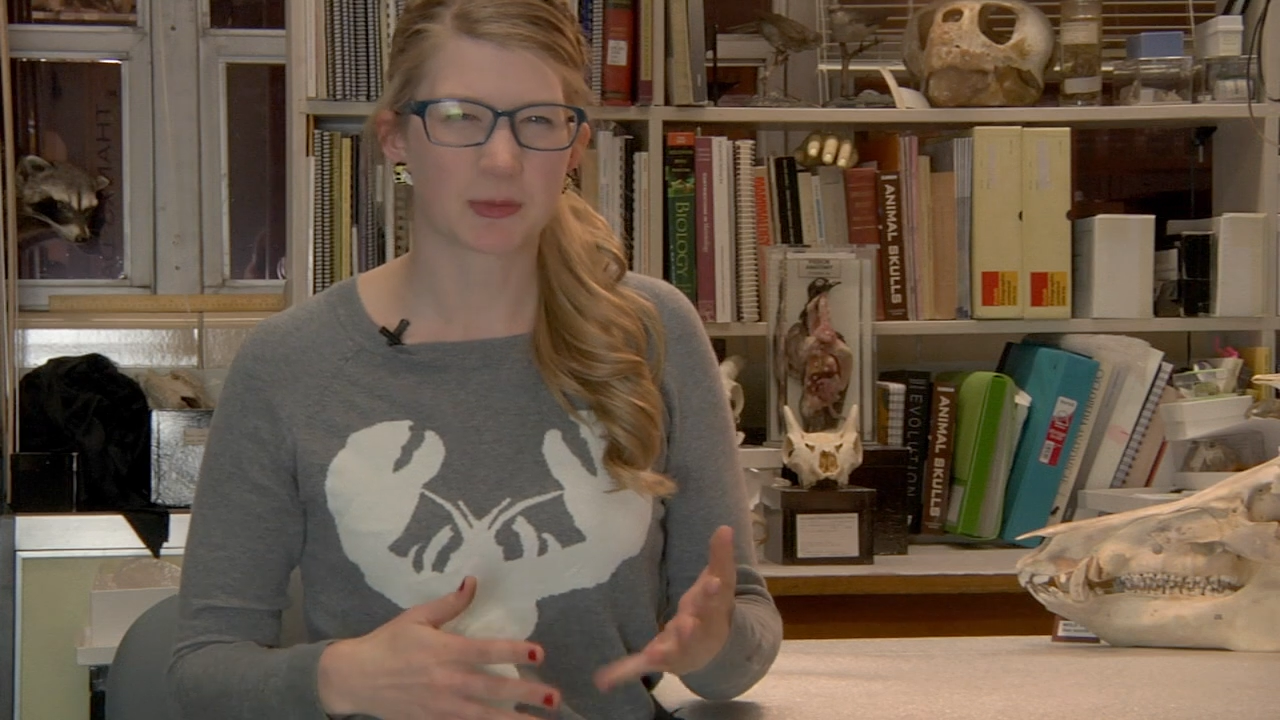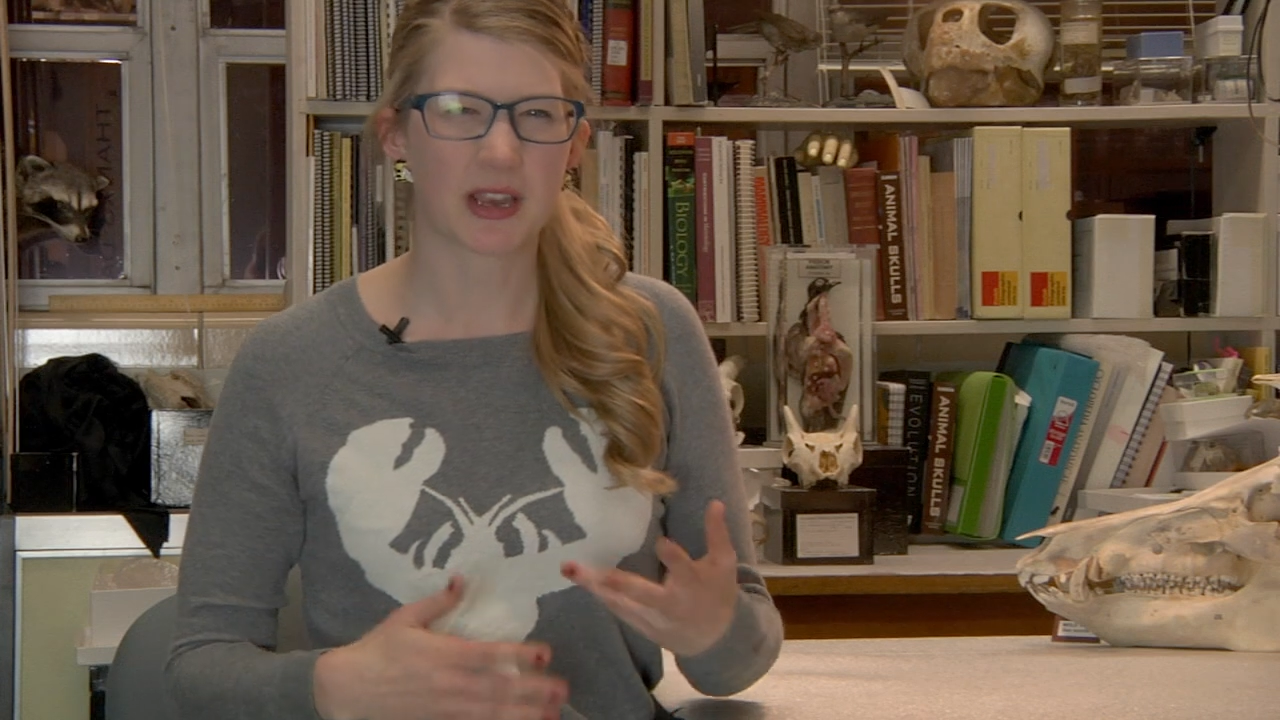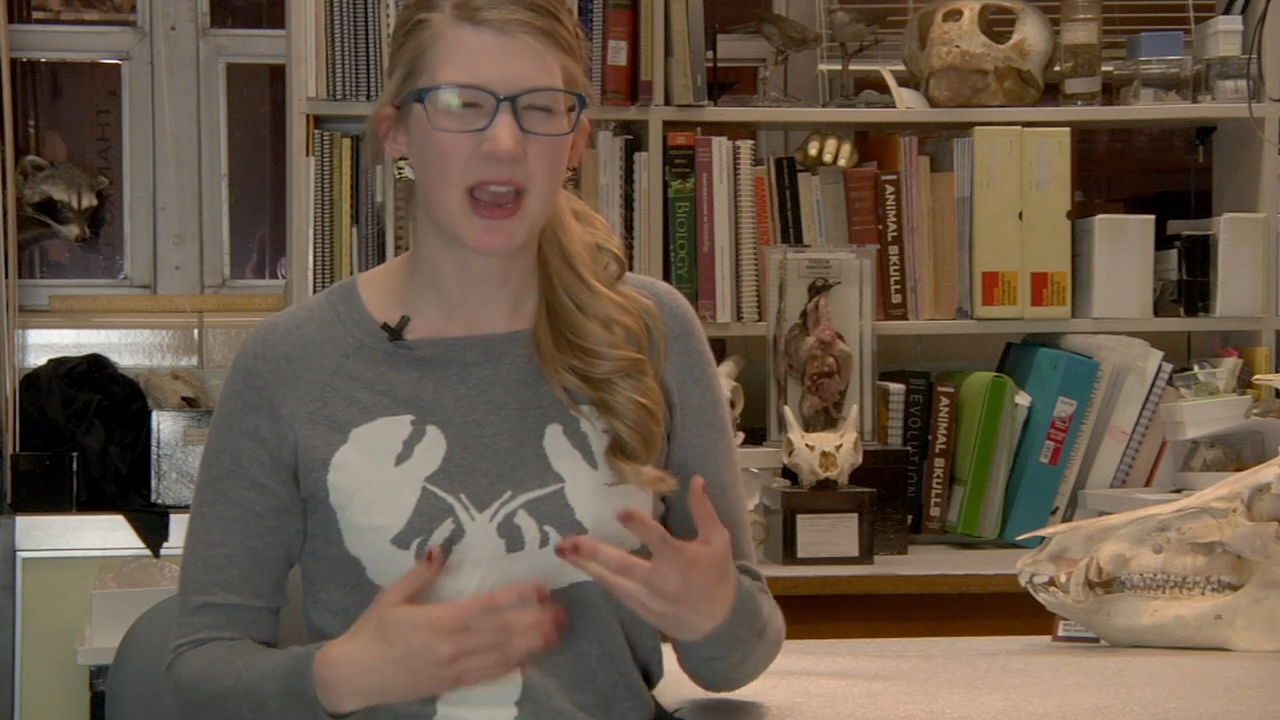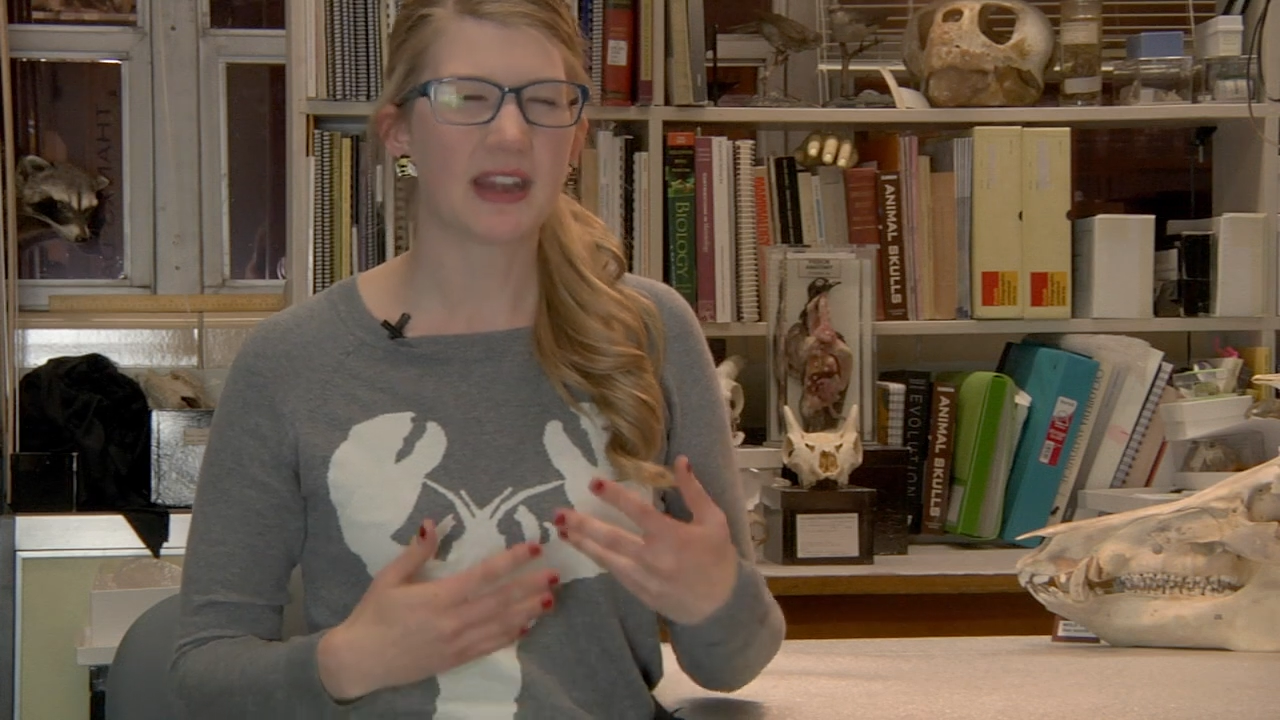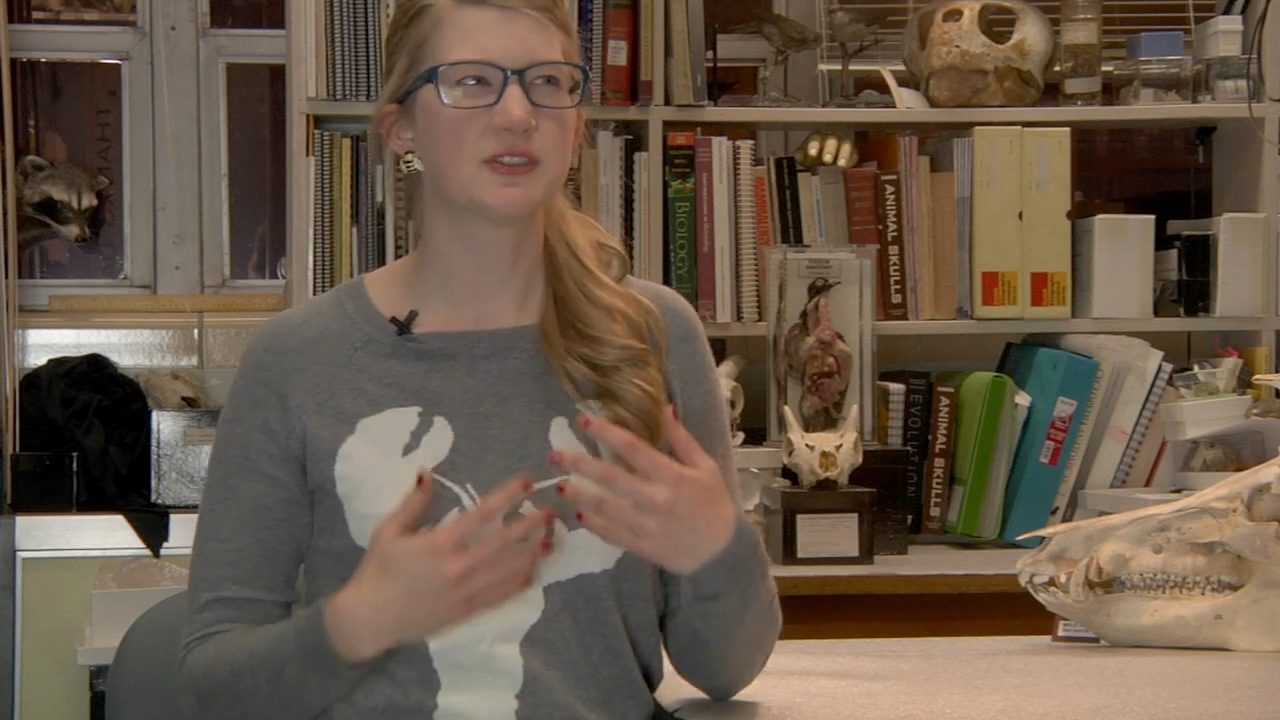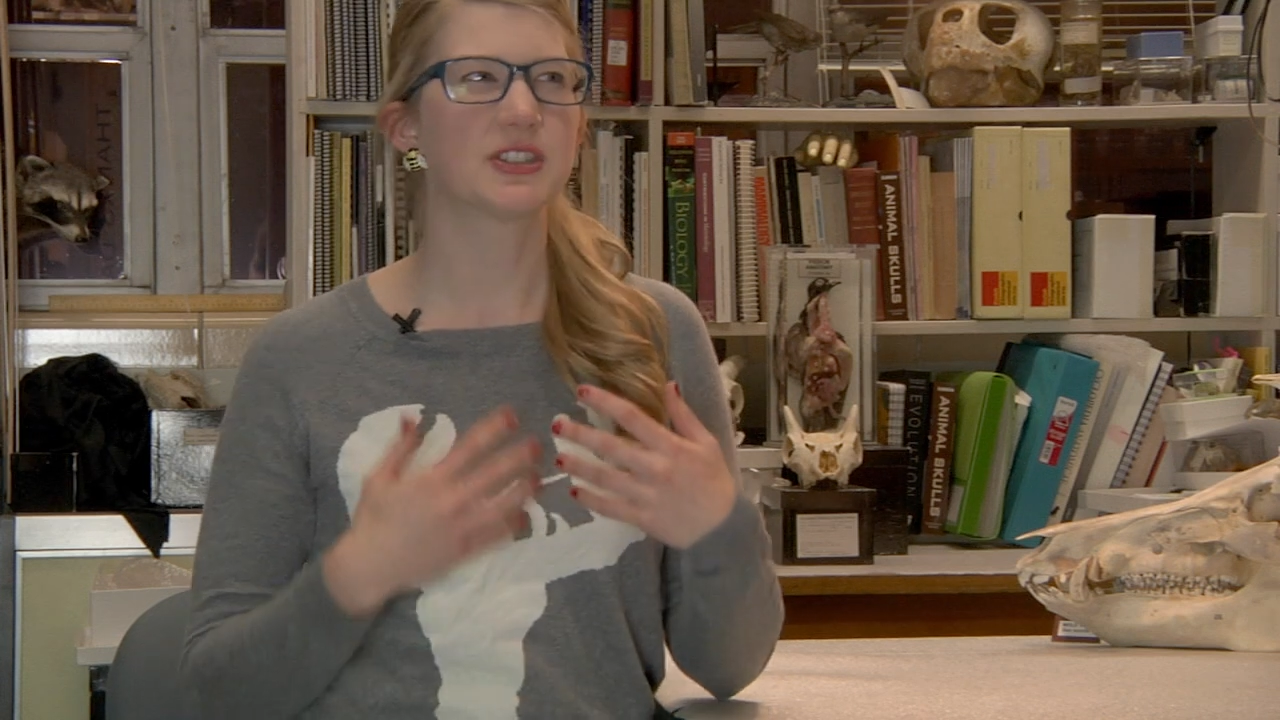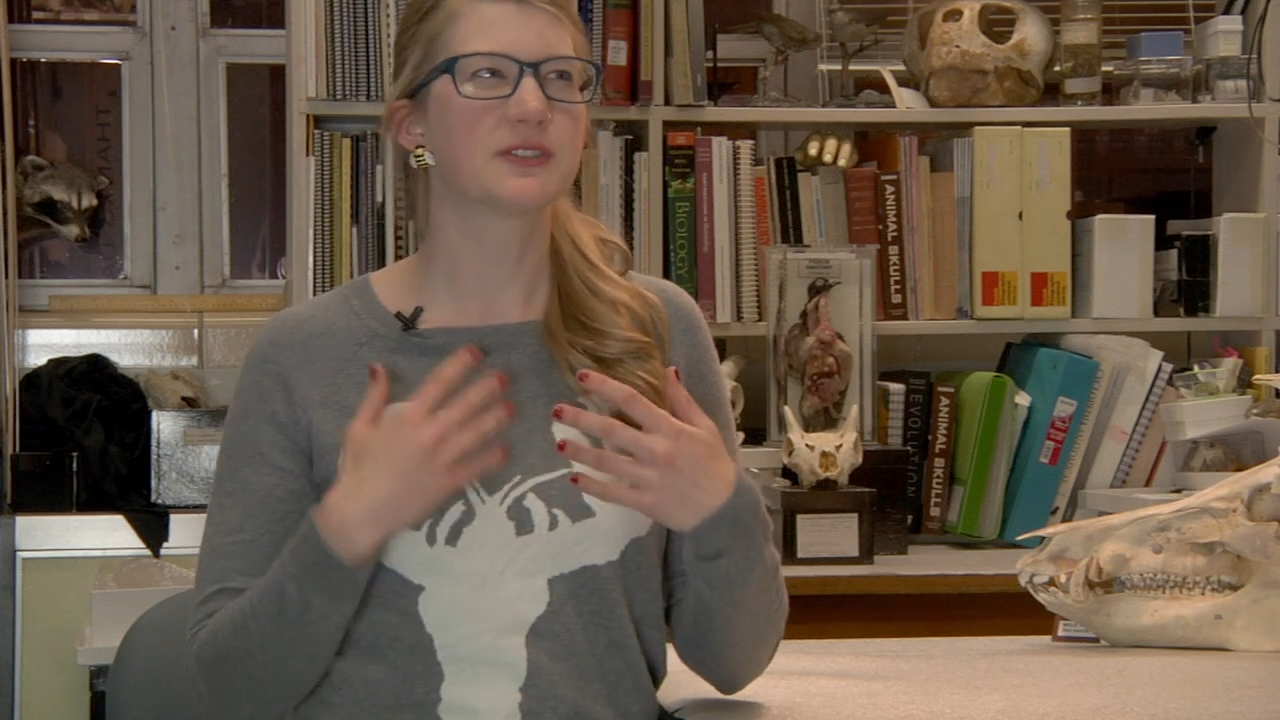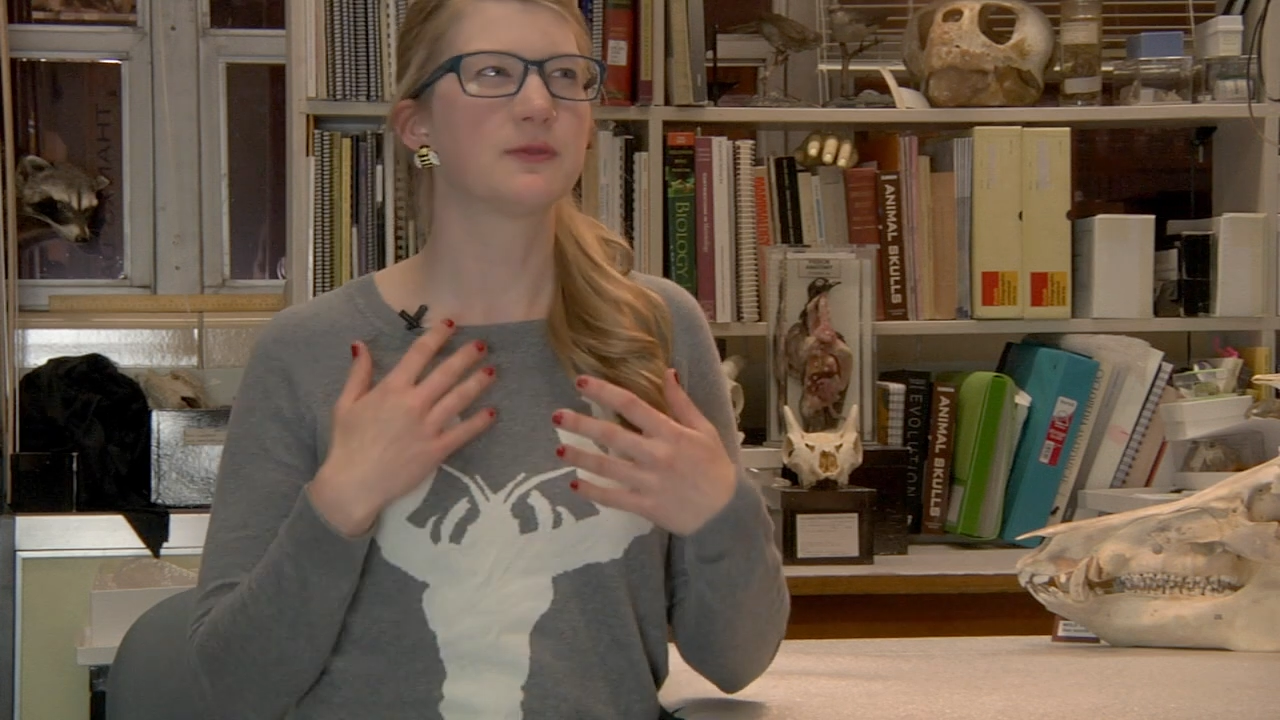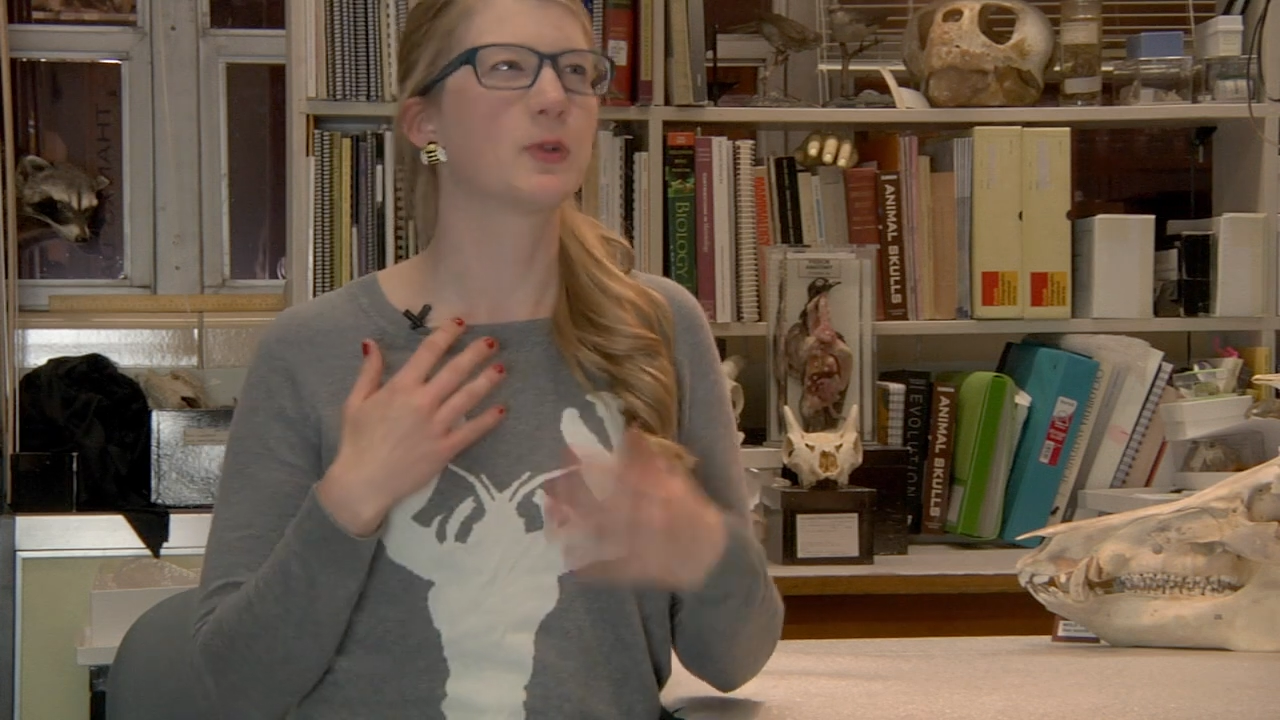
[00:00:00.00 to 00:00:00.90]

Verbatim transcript: We're kind of just